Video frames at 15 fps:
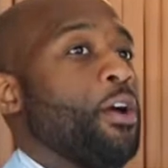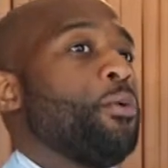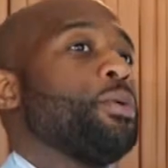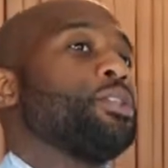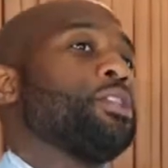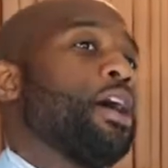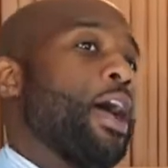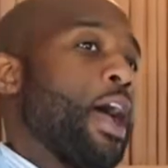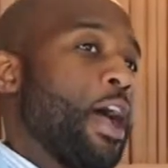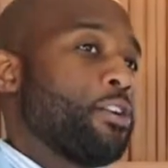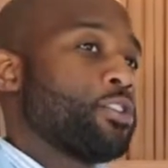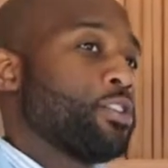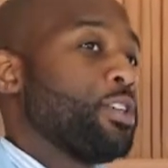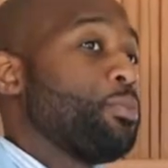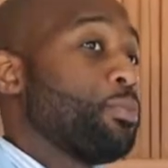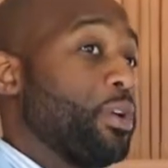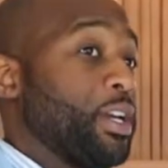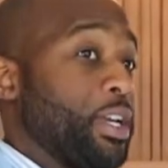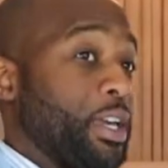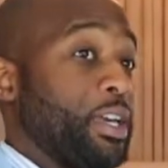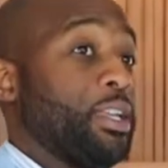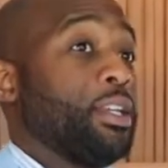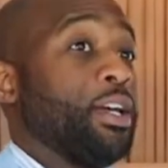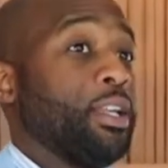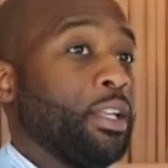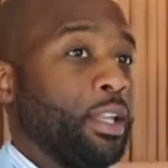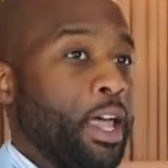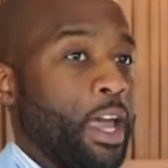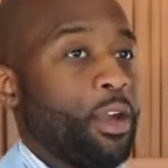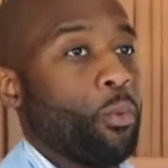was to actually bring in
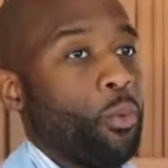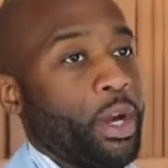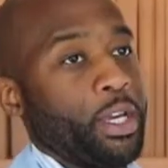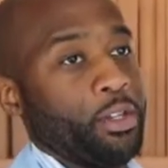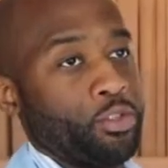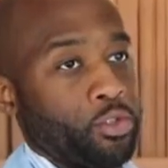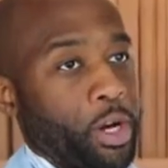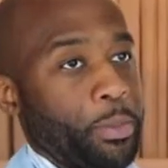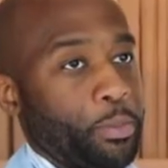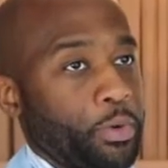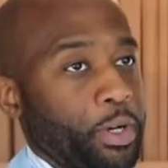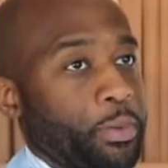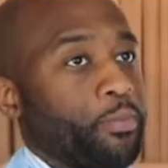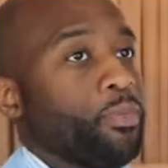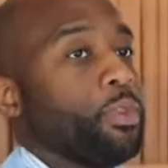lightweight drapery.